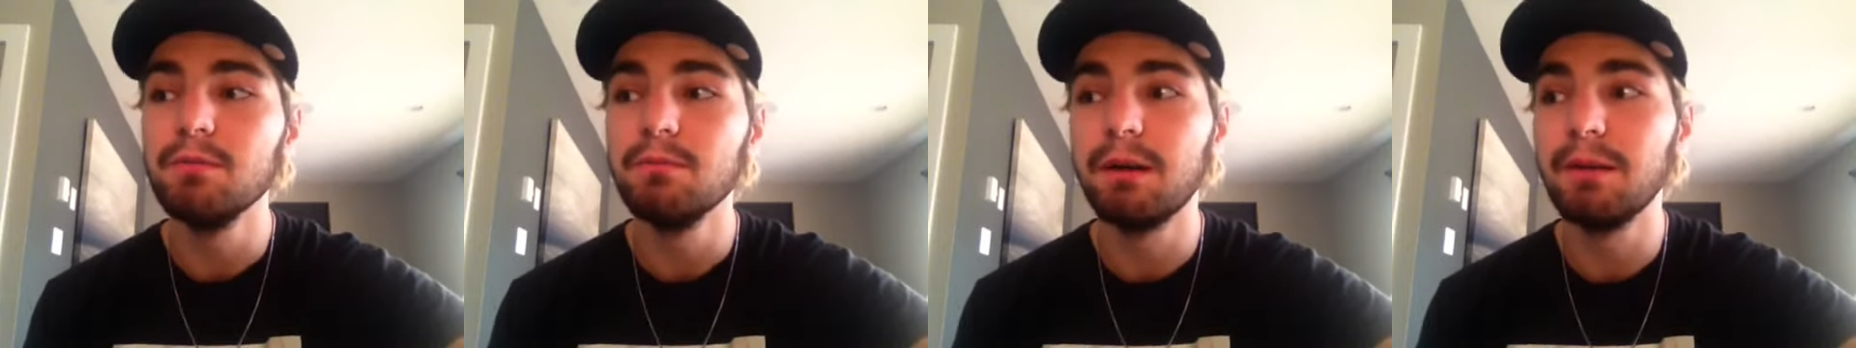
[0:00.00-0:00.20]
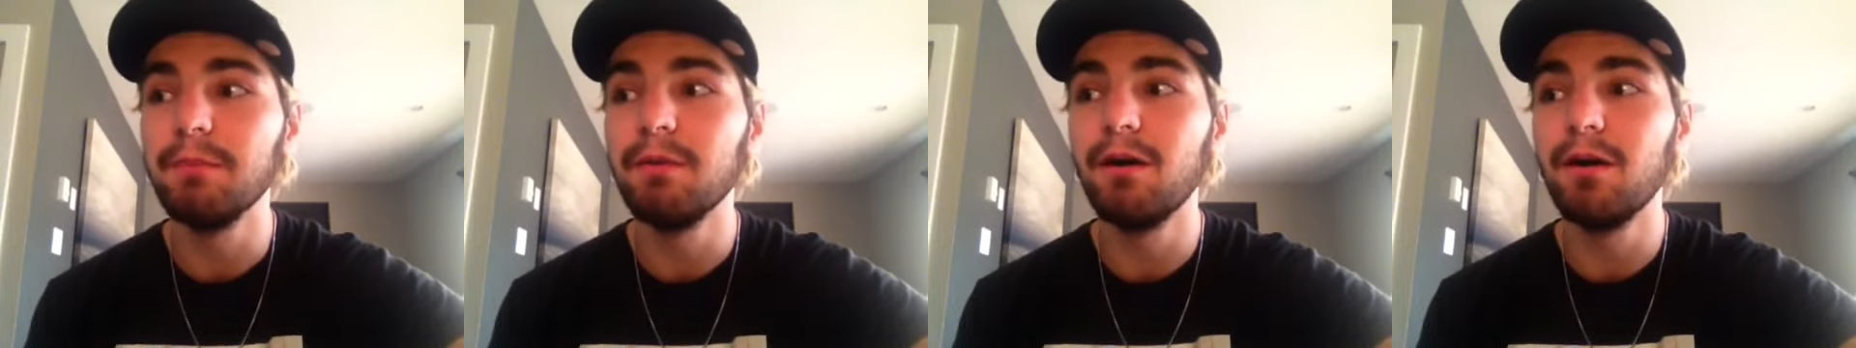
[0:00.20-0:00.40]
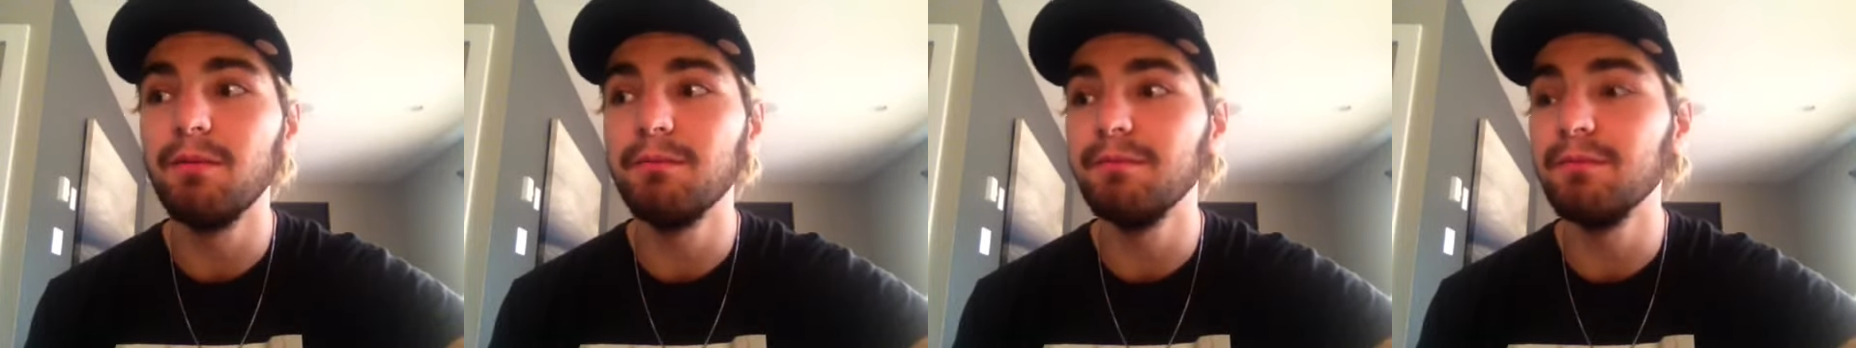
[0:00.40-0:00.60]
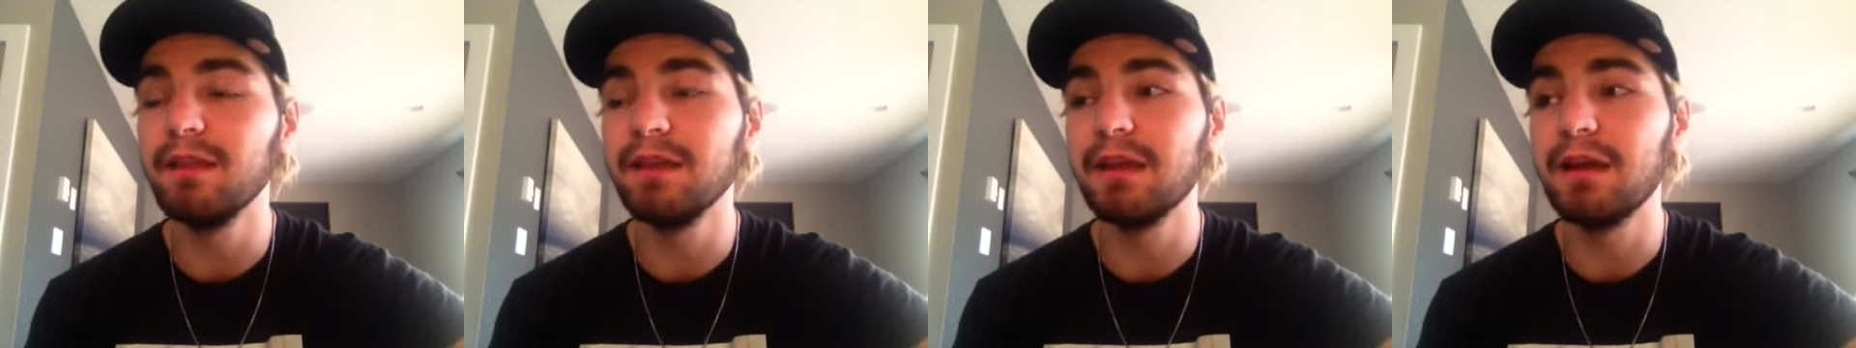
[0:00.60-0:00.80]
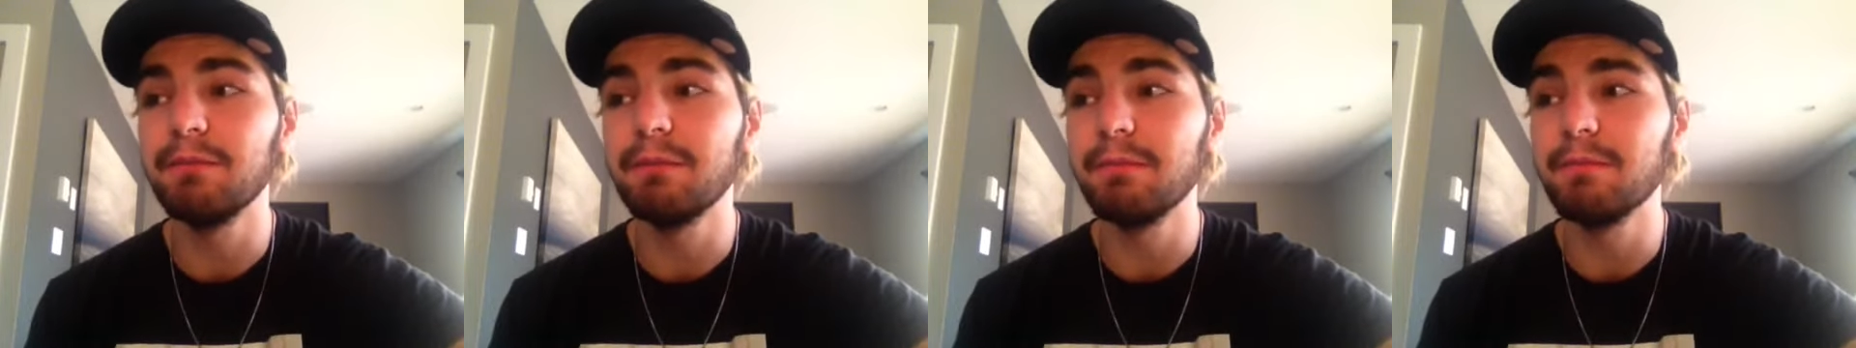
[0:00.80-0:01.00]
My mom,
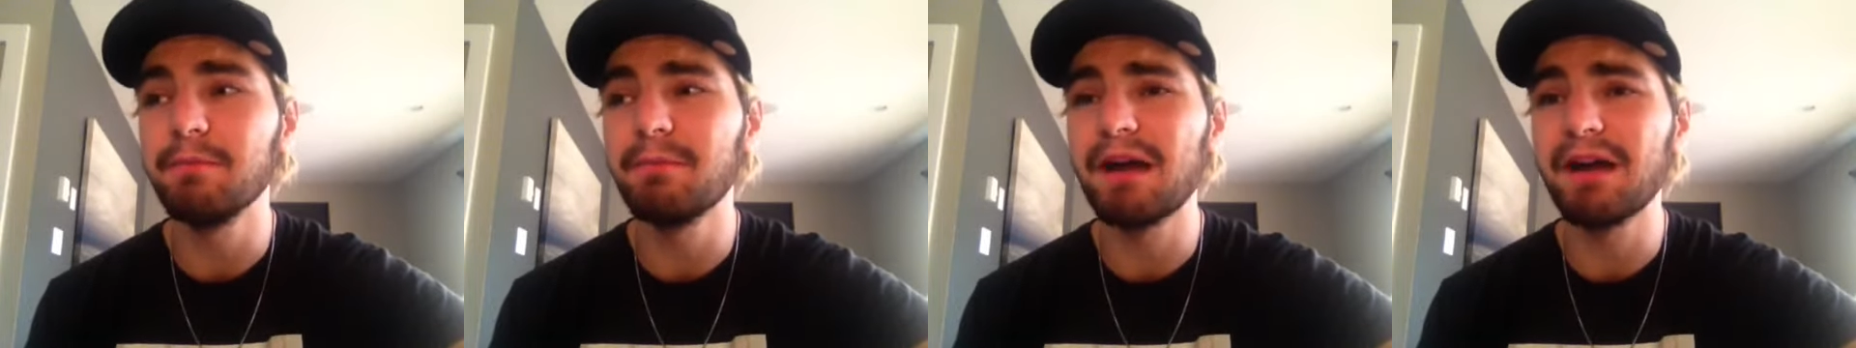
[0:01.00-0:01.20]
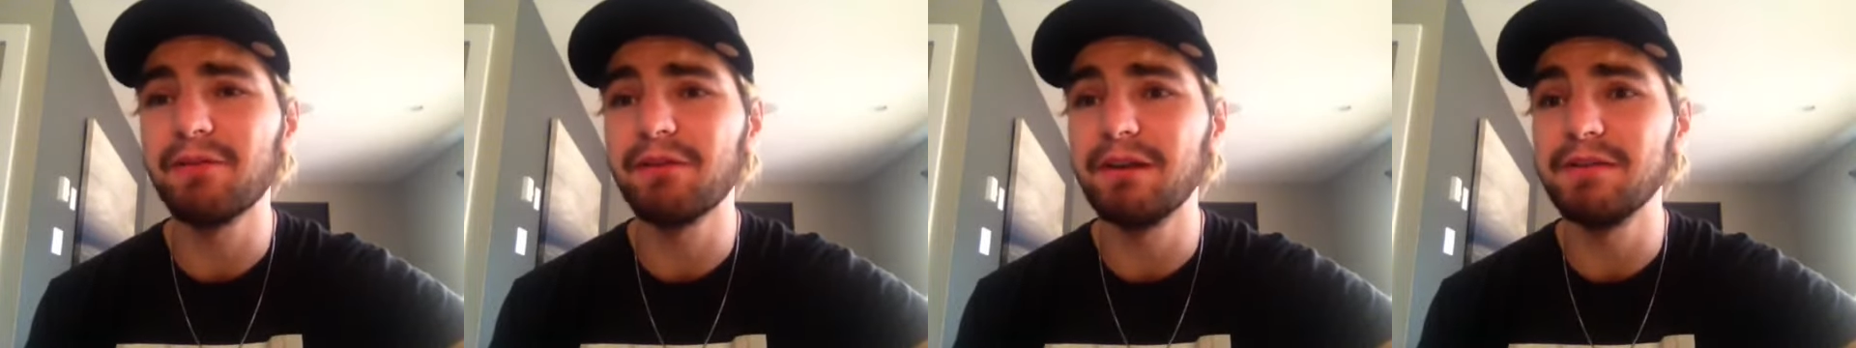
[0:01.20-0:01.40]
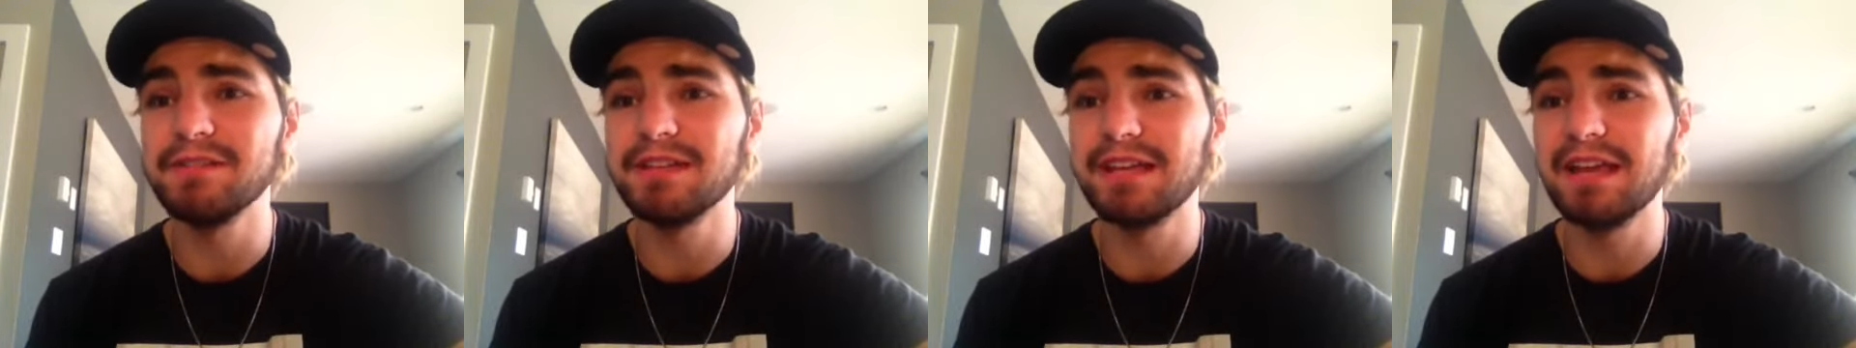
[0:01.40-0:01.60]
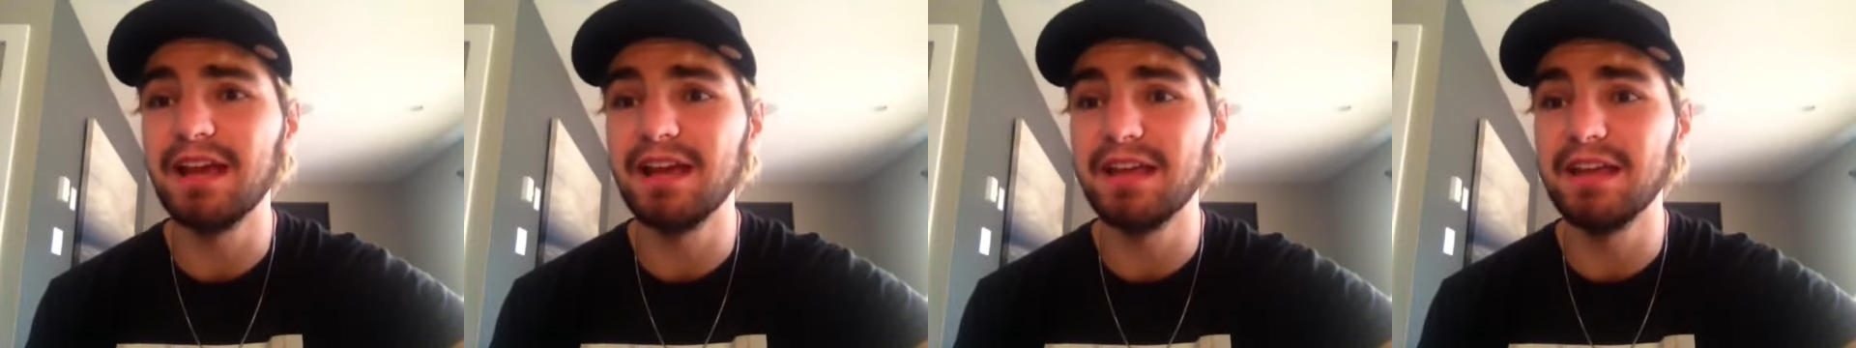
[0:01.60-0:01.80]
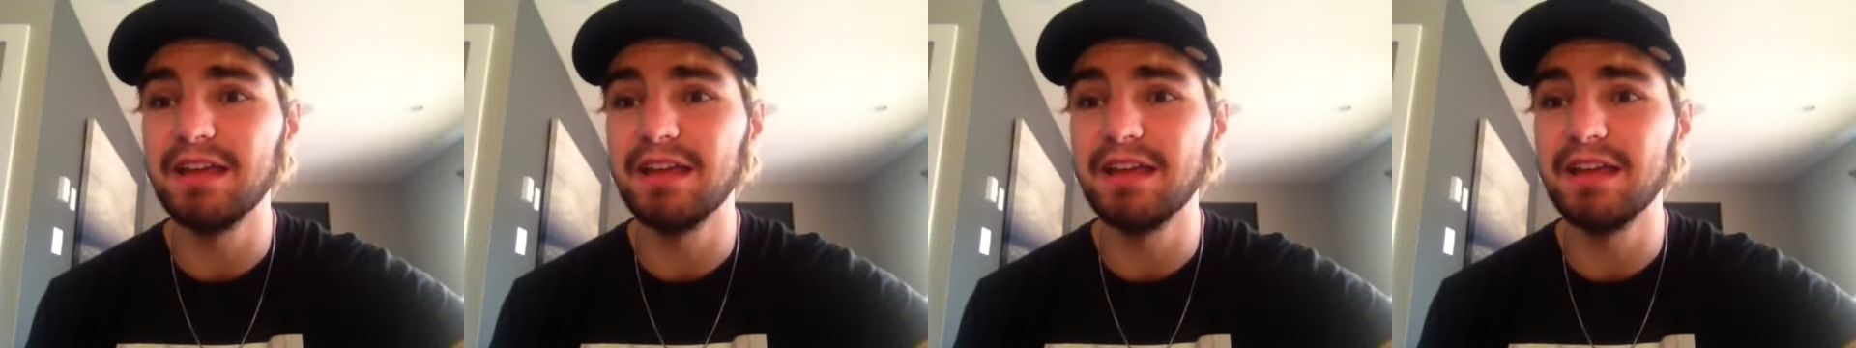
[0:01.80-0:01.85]
like, I remember back when I was, like,